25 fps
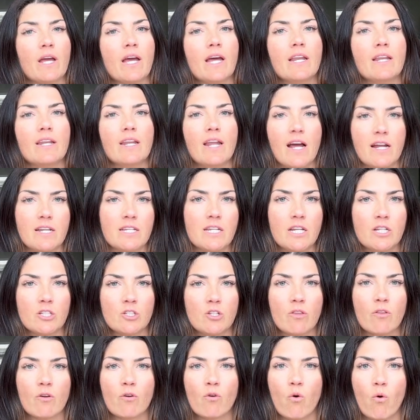connecting
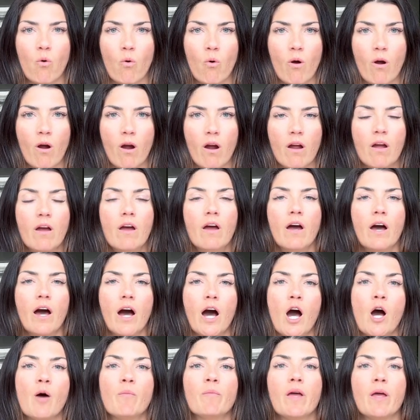to the core
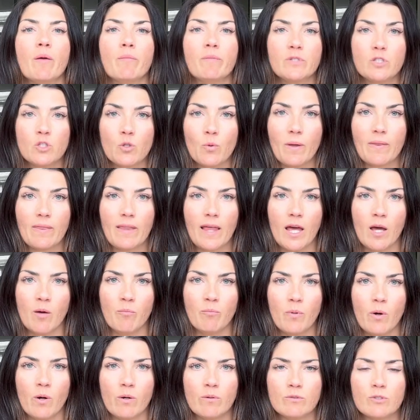in between the
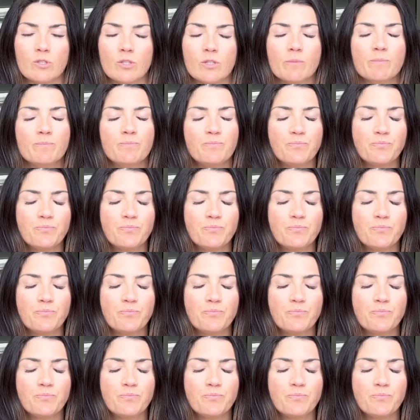hip bones.